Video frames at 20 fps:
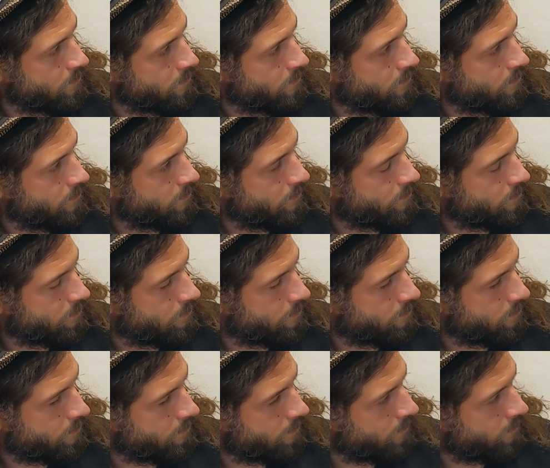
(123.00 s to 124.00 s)

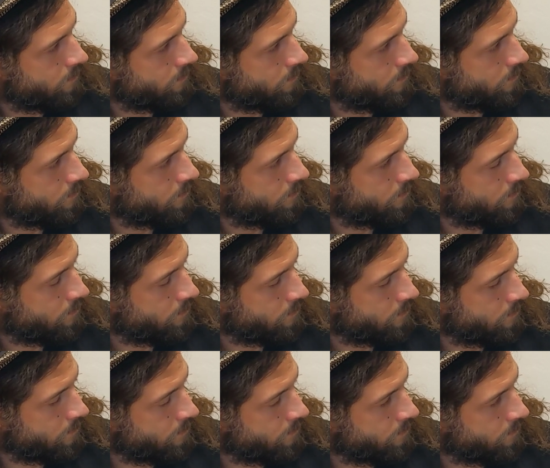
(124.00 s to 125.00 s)

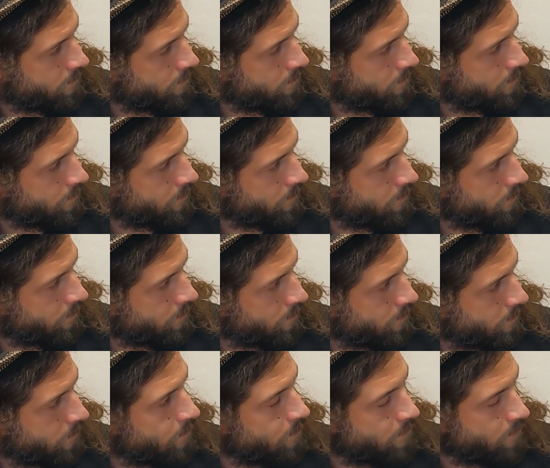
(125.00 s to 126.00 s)

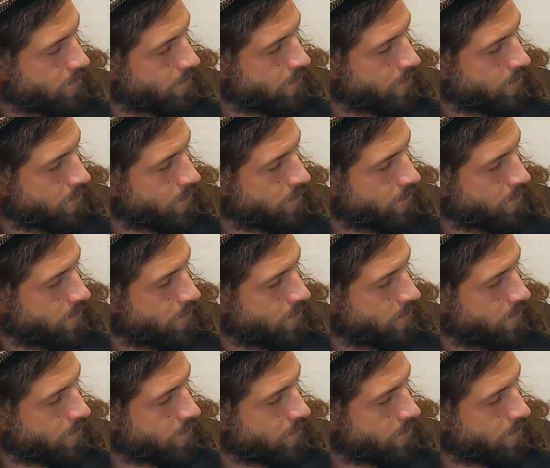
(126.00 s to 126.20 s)
This person isn't speaking.